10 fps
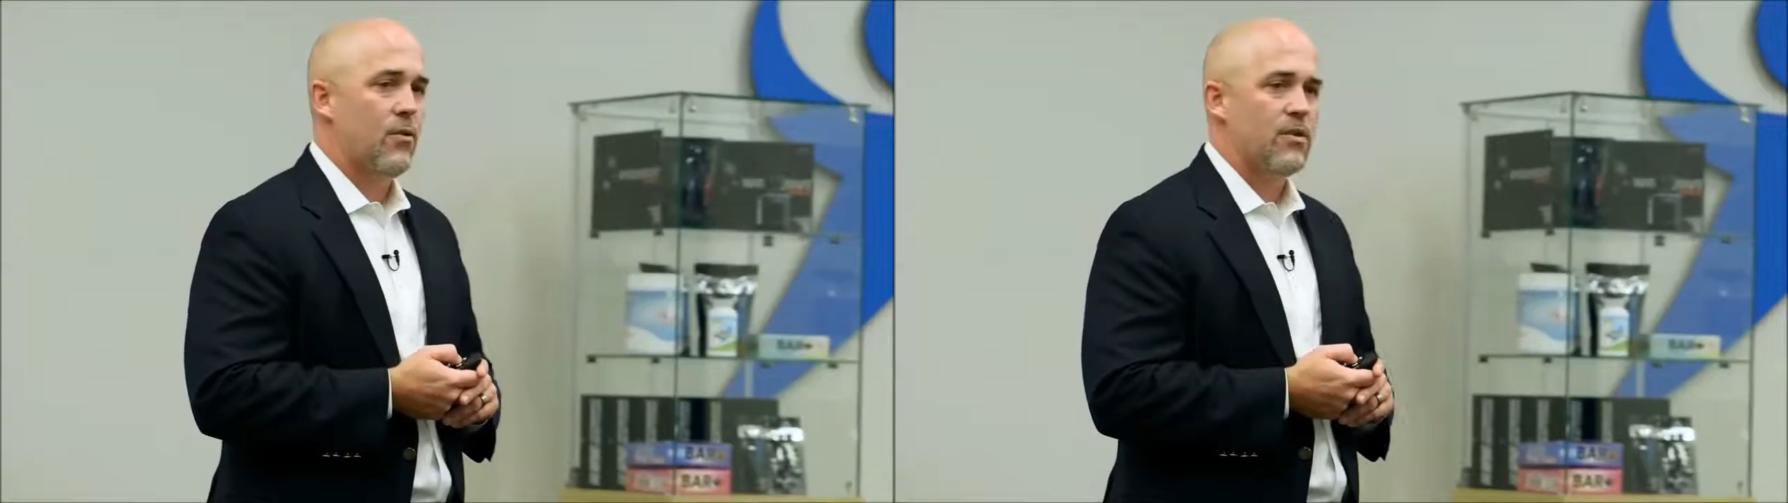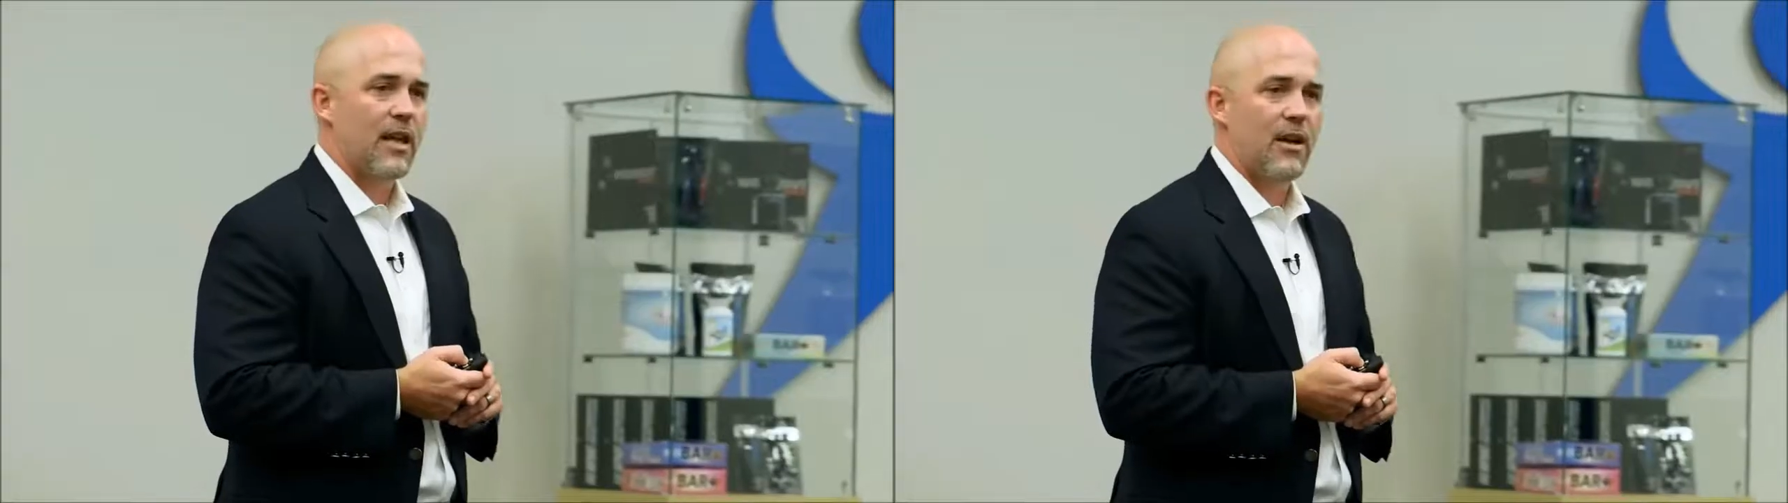
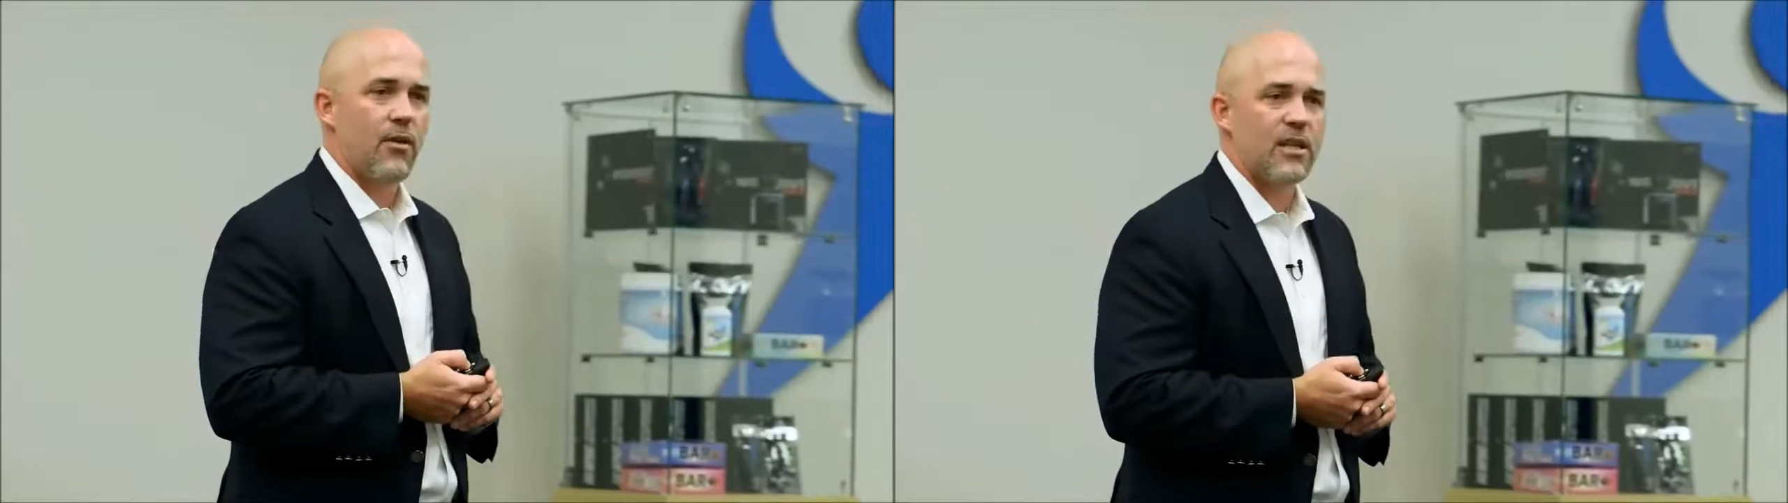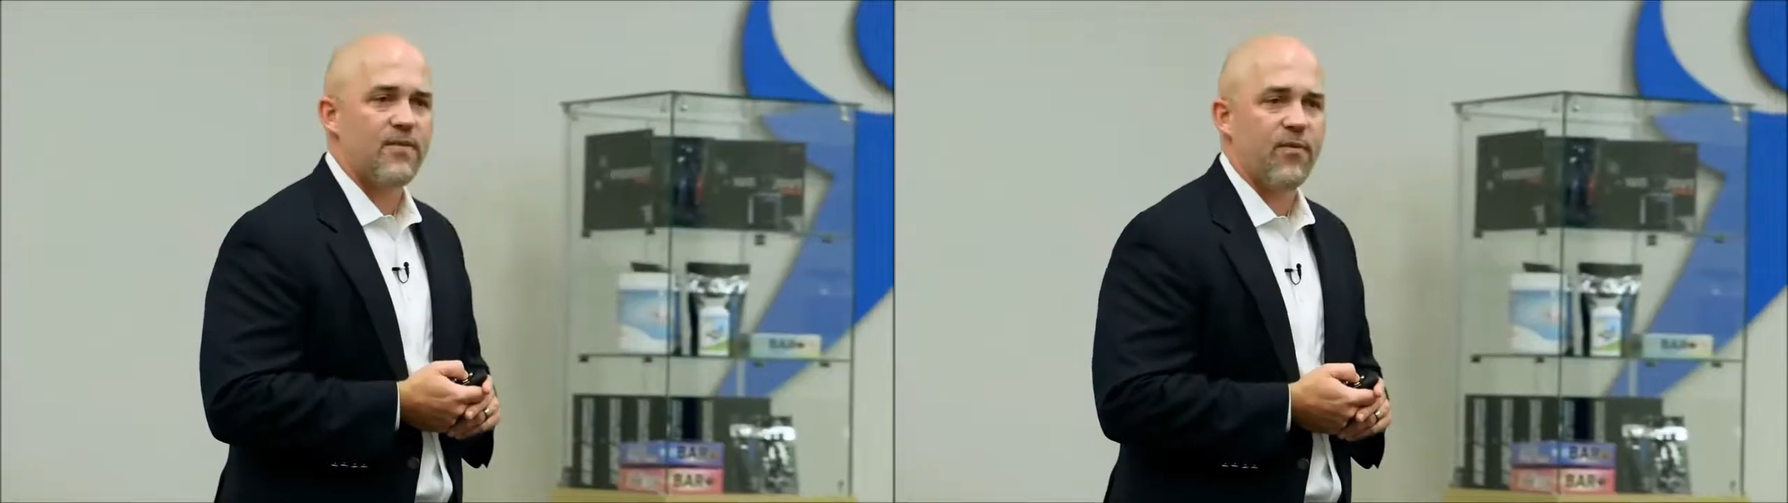newsletter
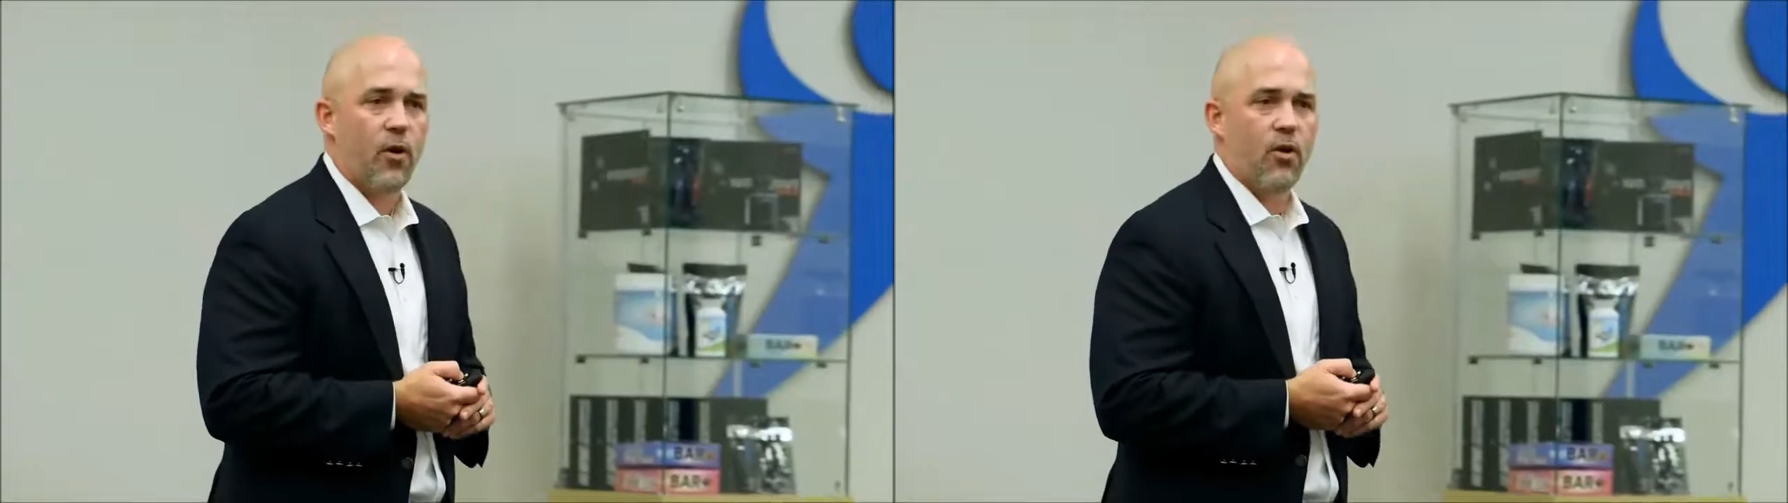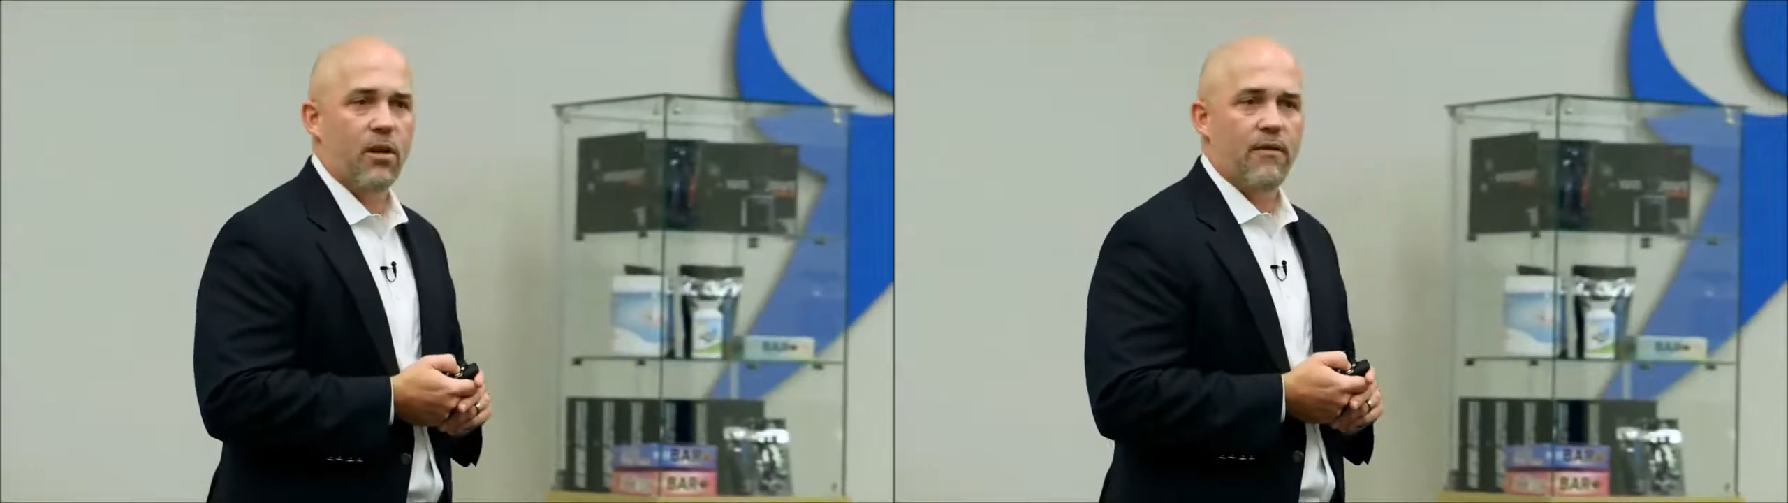is
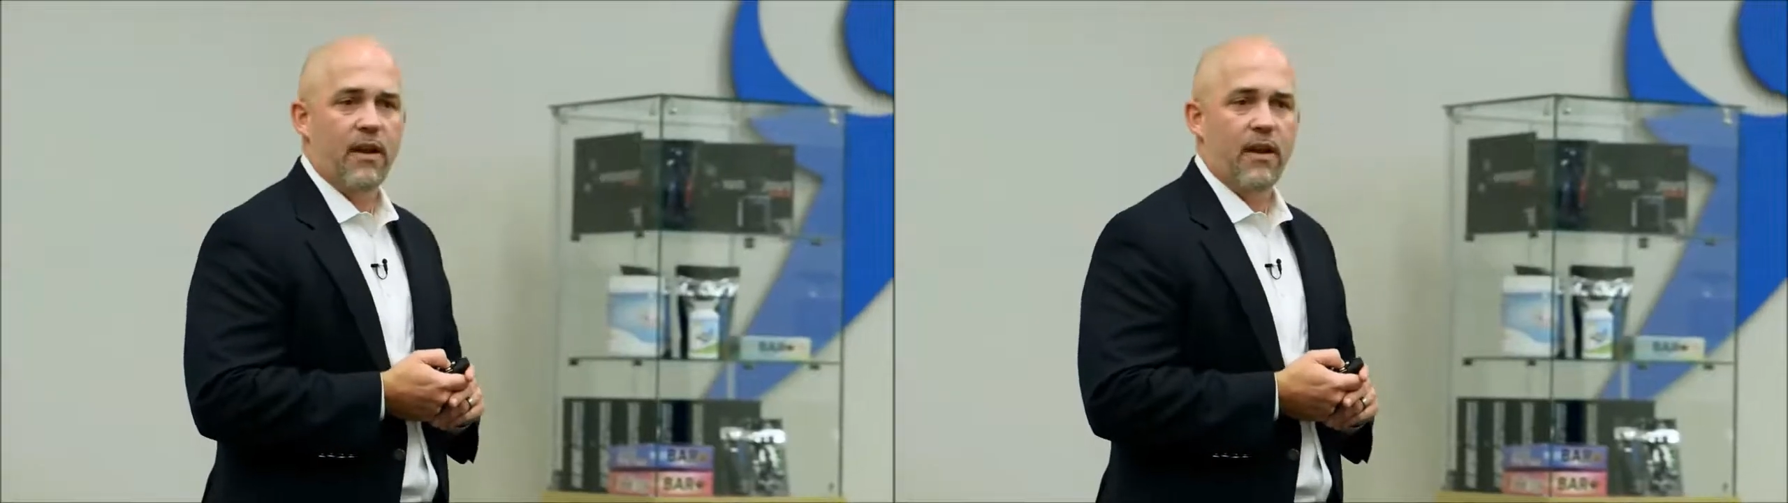full of